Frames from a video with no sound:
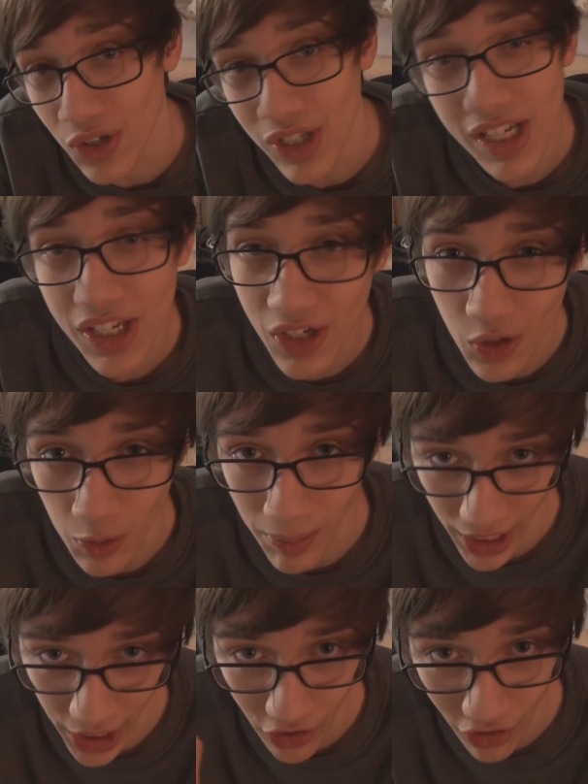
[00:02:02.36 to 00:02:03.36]
on Discord
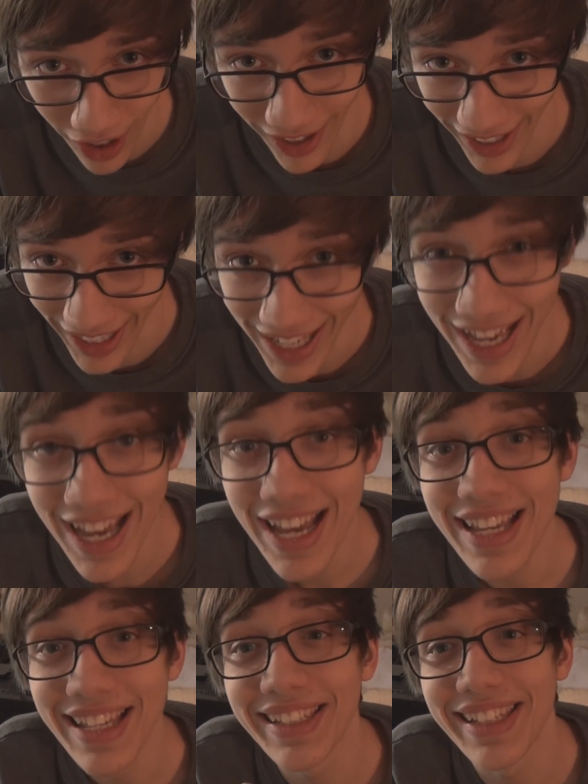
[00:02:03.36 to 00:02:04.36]
by Cry
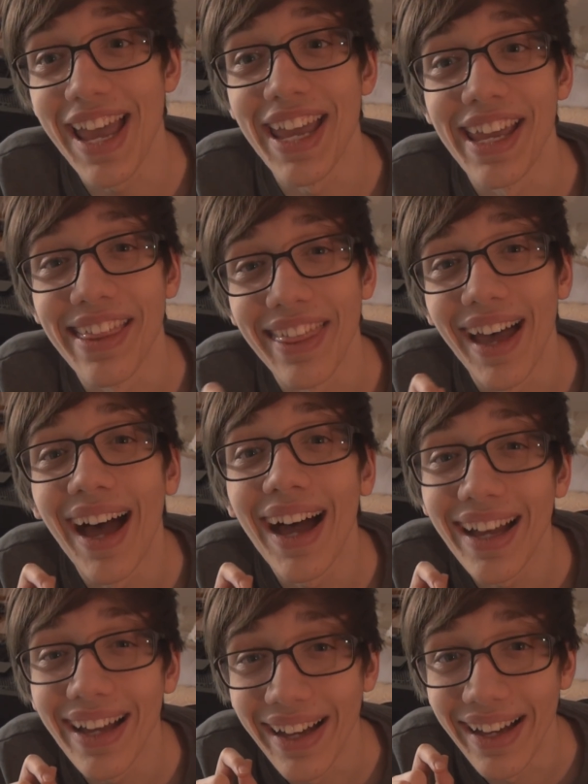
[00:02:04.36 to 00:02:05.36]
saying
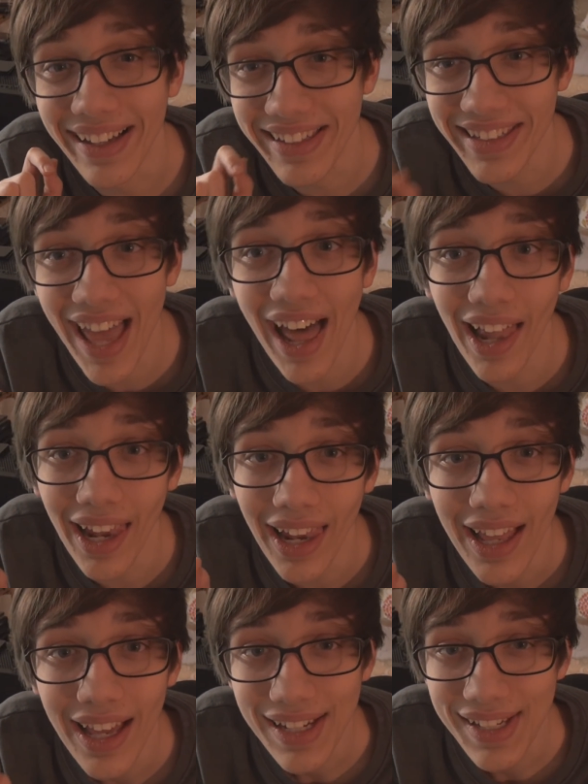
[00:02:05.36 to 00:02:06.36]
that
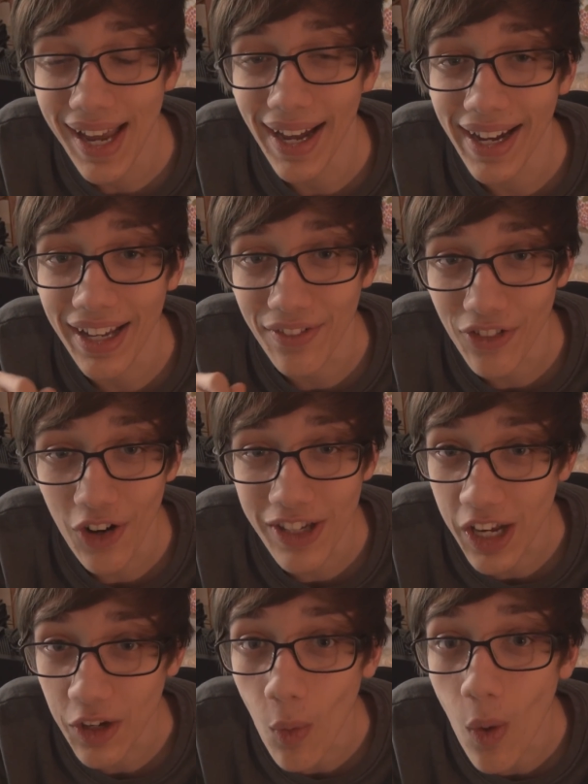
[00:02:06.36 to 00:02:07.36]
Sal, Taka and Ross
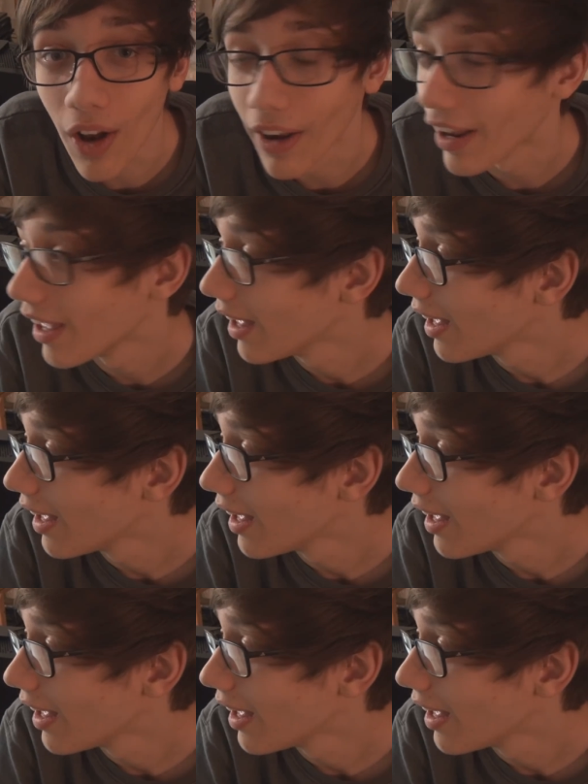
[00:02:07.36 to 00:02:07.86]
had won.